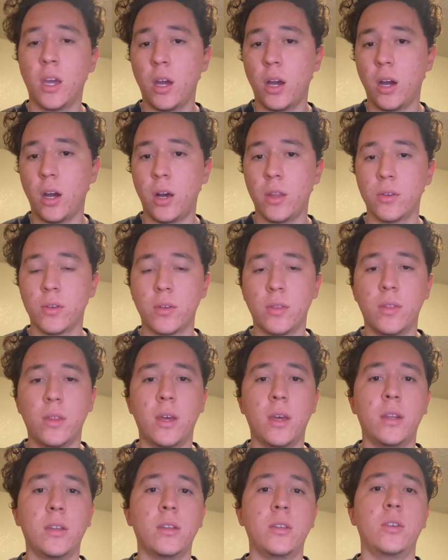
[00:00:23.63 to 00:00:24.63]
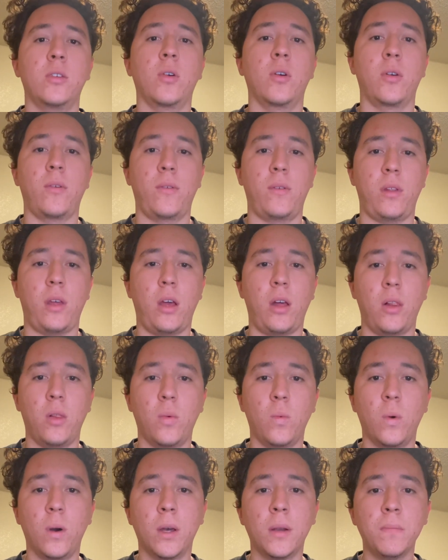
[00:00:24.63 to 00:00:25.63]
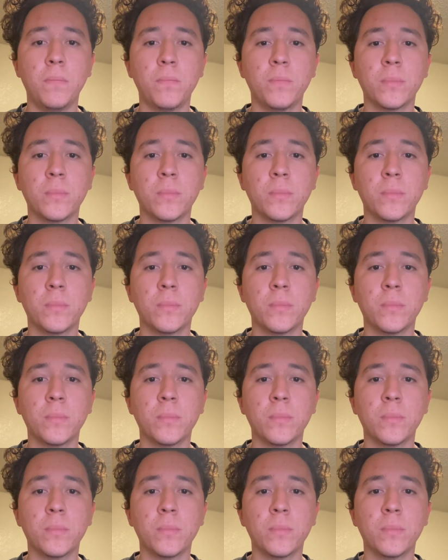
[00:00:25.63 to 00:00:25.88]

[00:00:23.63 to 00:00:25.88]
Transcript: other than your L1,